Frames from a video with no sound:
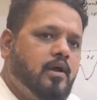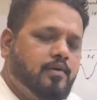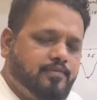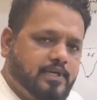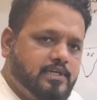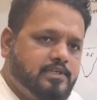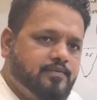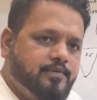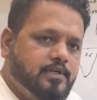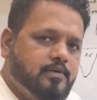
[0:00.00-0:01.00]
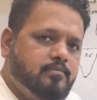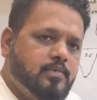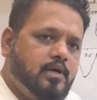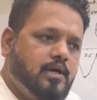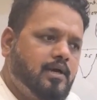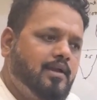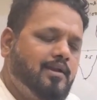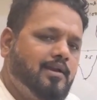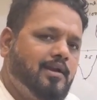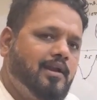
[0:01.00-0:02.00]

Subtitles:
a financial freedom or